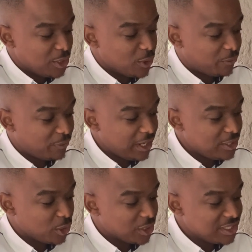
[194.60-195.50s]
friend,
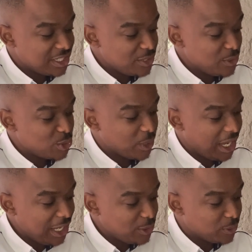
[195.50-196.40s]
you're continuing to
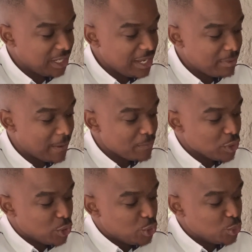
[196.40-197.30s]
hate your neighbor,
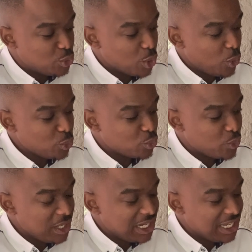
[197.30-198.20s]

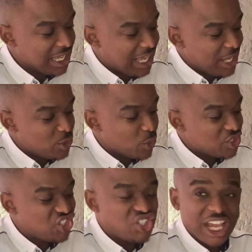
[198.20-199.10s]
you're
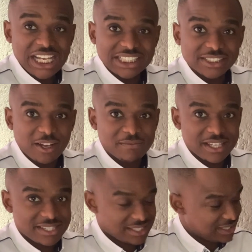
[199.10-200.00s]
jealous of their
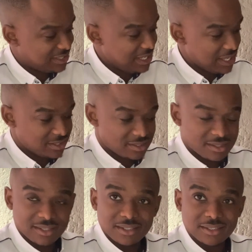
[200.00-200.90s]
success,
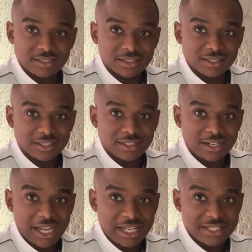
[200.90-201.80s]

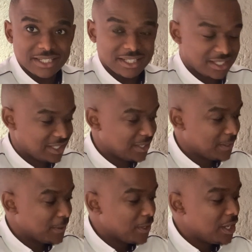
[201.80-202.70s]
right?
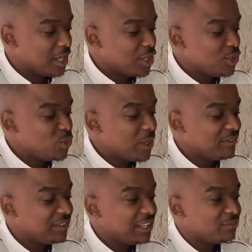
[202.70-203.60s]
You have
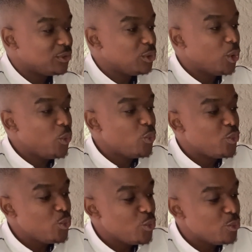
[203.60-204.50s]
left no
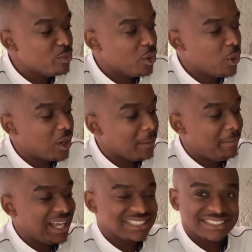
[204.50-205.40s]
room or
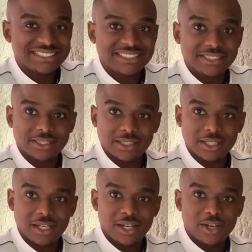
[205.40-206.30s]
capacity
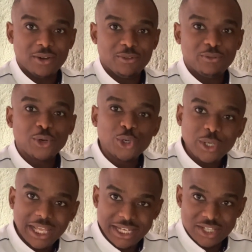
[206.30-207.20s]
for good
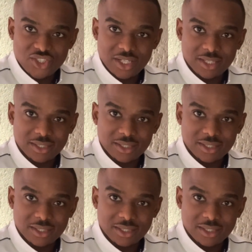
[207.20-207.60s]
energy.